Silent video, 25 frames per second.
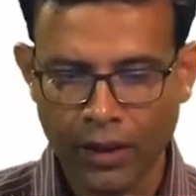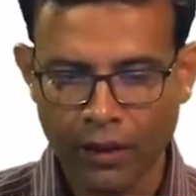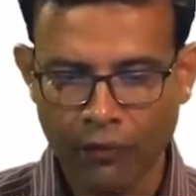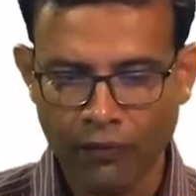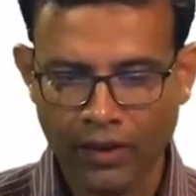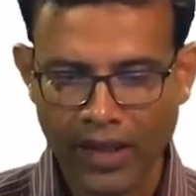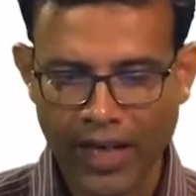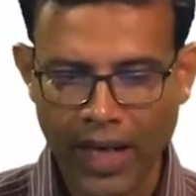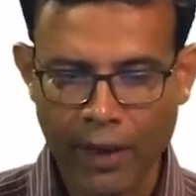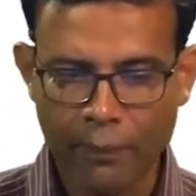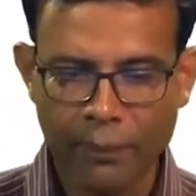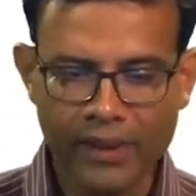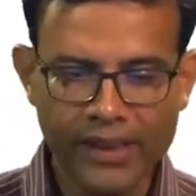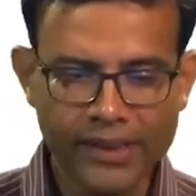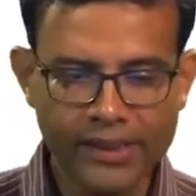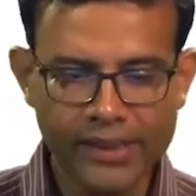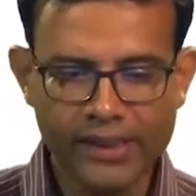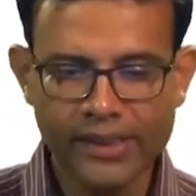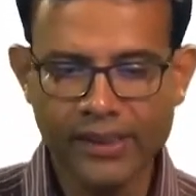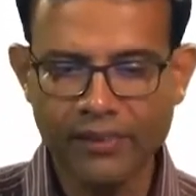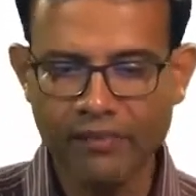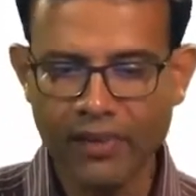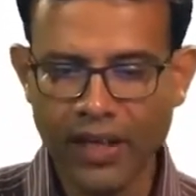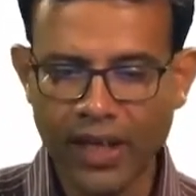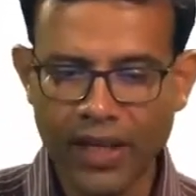what happens
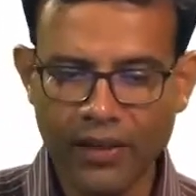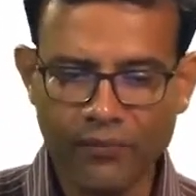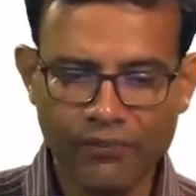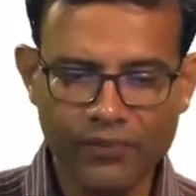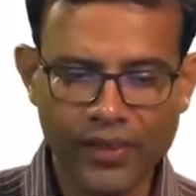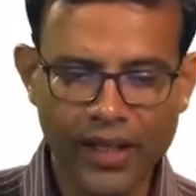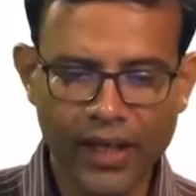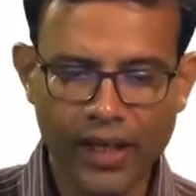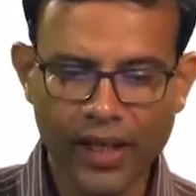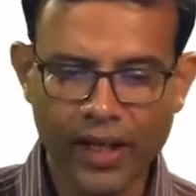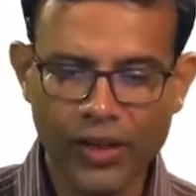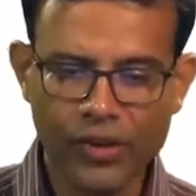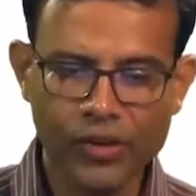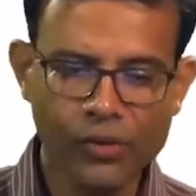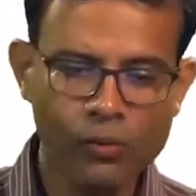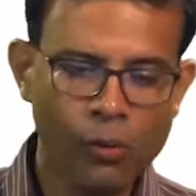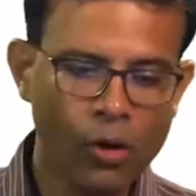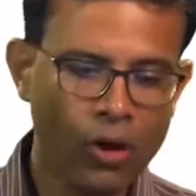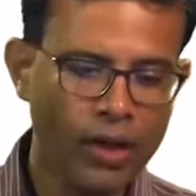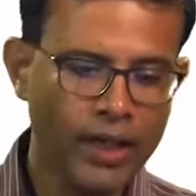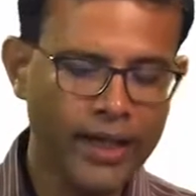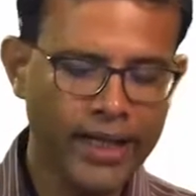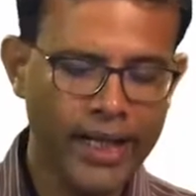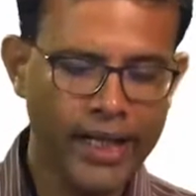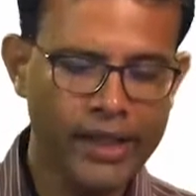is even if there are
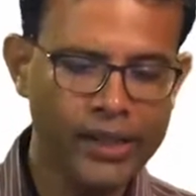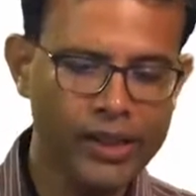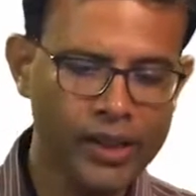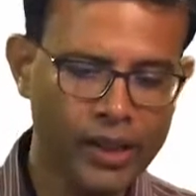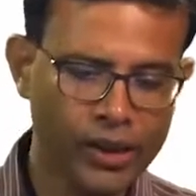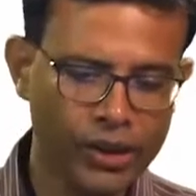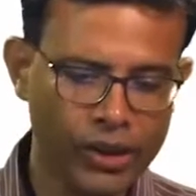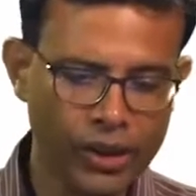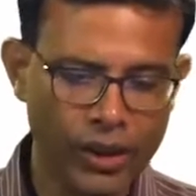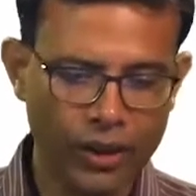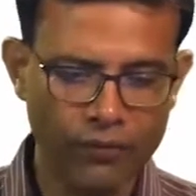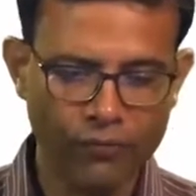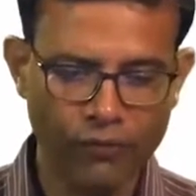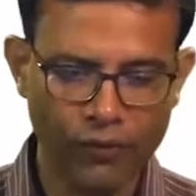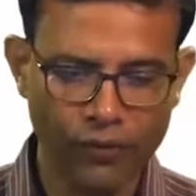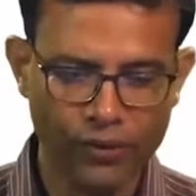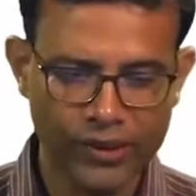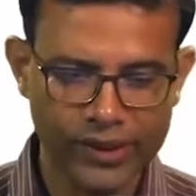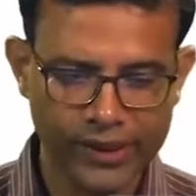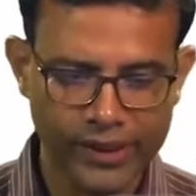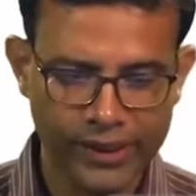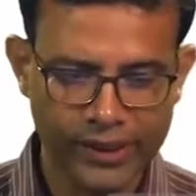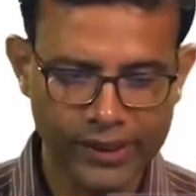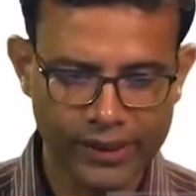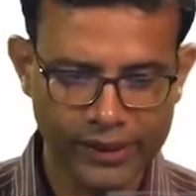small tangential
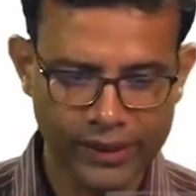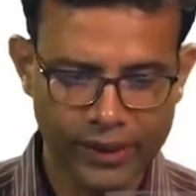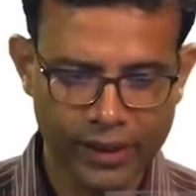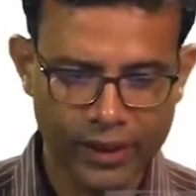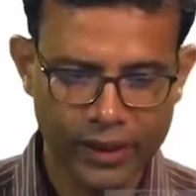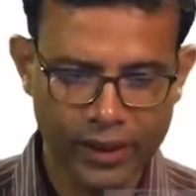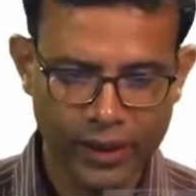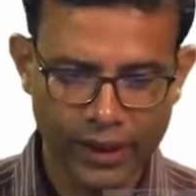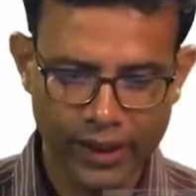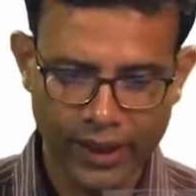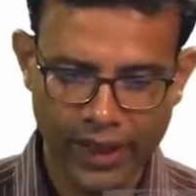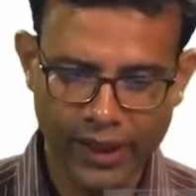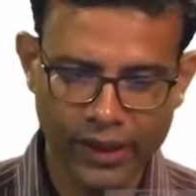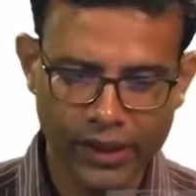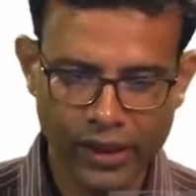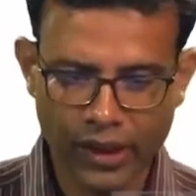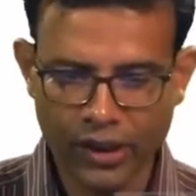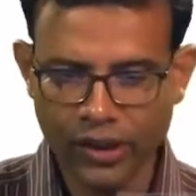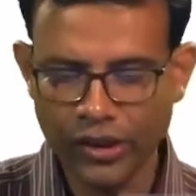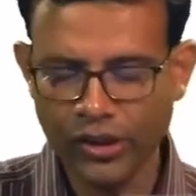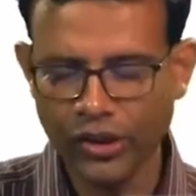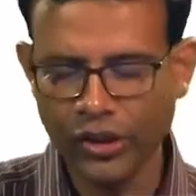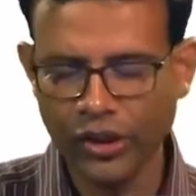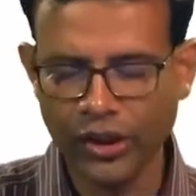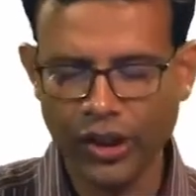forces,
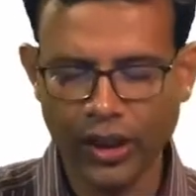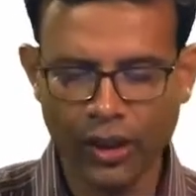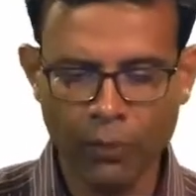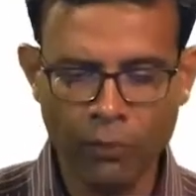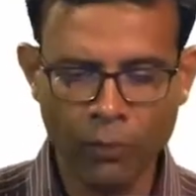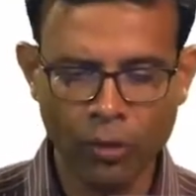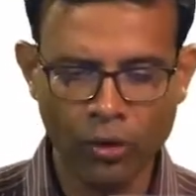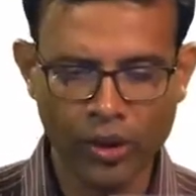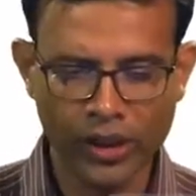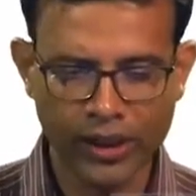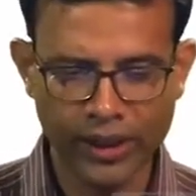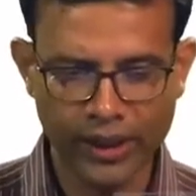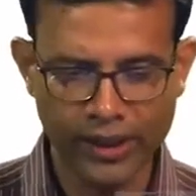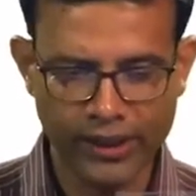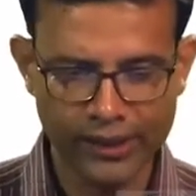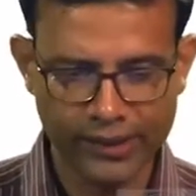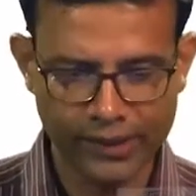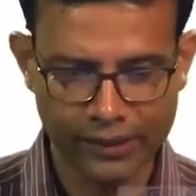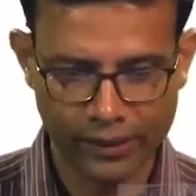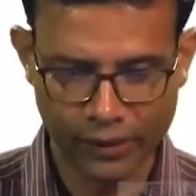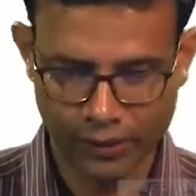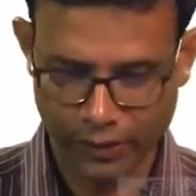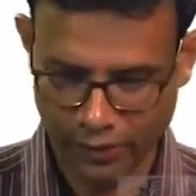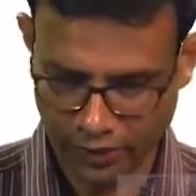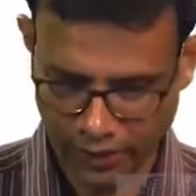tangential motions,